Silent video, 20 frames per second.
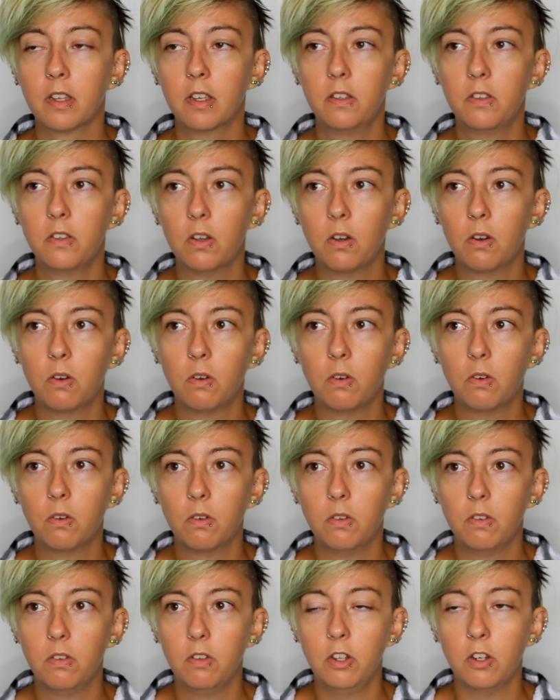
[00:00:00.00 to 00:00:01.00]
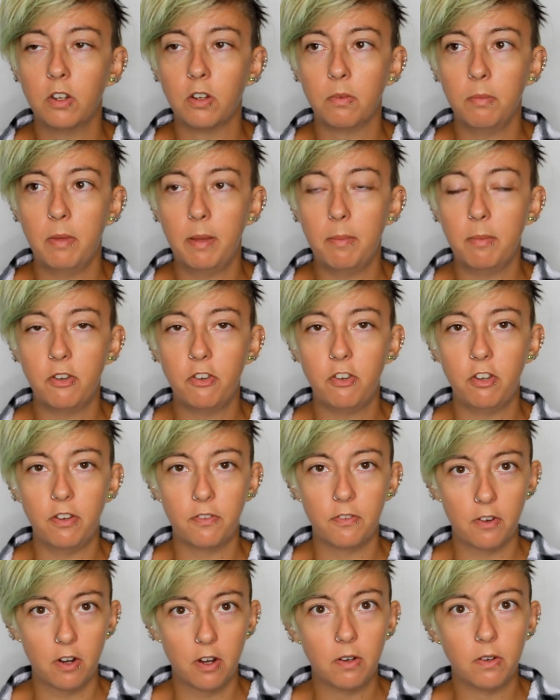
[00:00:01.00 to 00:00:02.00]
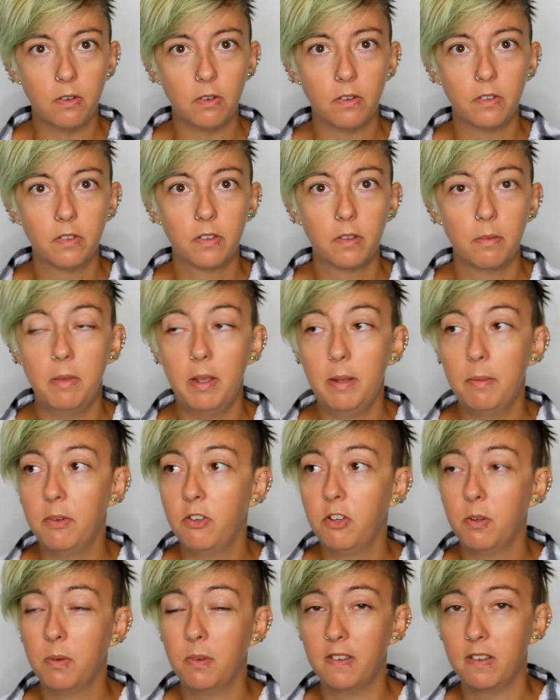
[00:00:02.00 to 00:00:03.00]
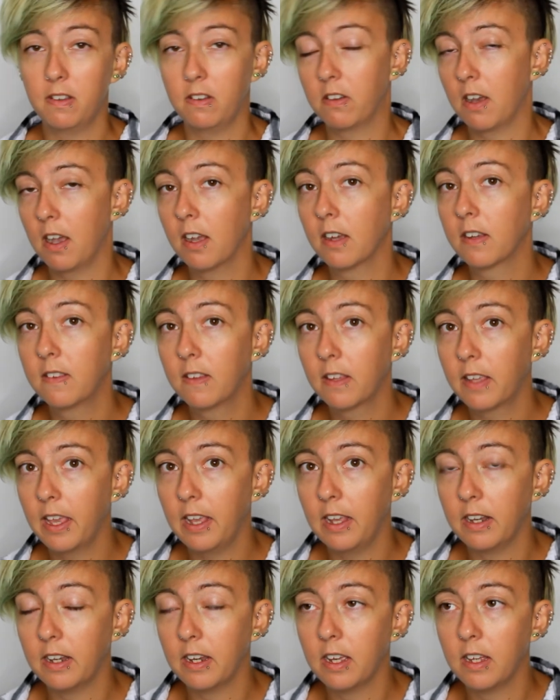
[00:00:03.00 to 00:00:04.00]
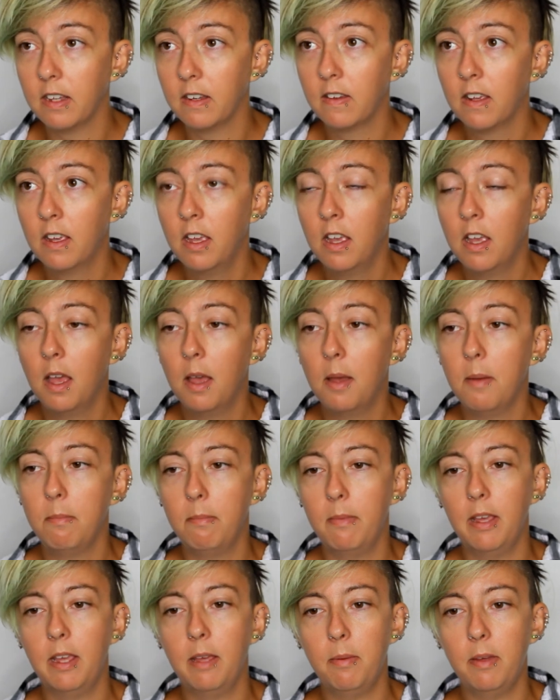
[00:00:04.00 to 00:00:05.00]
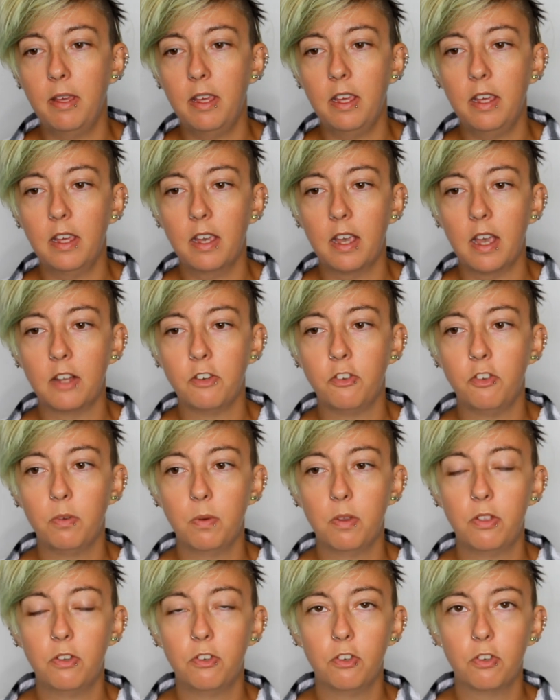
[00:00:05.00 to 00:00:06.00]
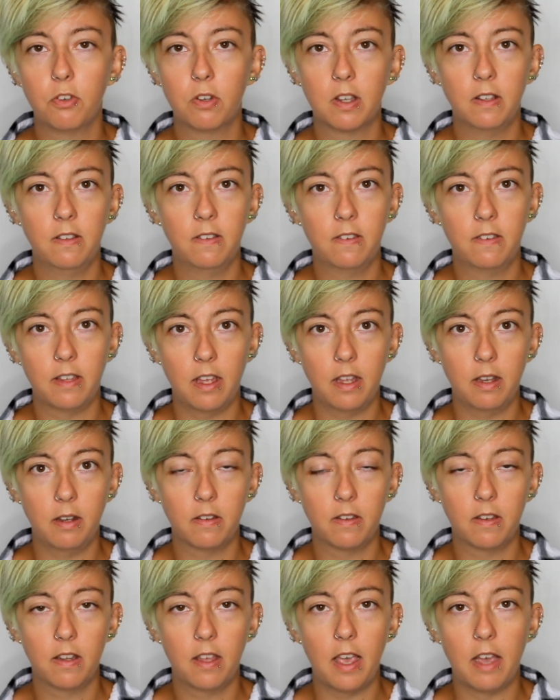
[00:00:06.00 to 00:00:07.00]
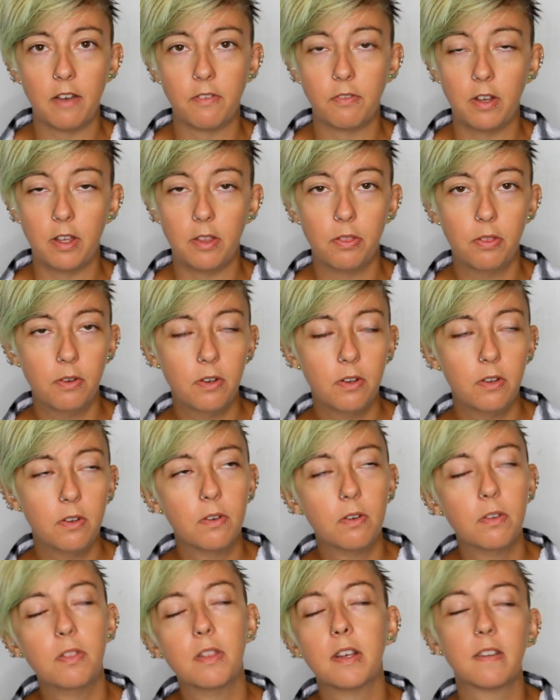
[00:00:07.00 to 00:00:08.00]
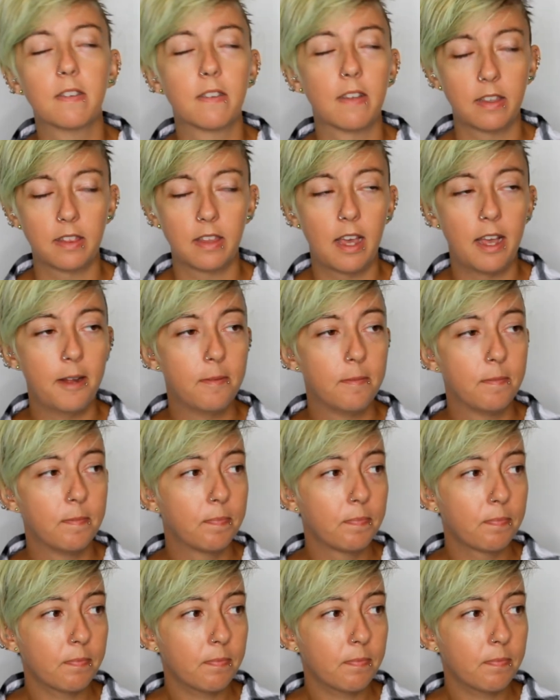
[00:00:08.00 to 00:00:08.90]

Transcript: So you know maybe she froze, maybe she was intoxicated, maybe uh, she withdrew consent halfway through, things like that.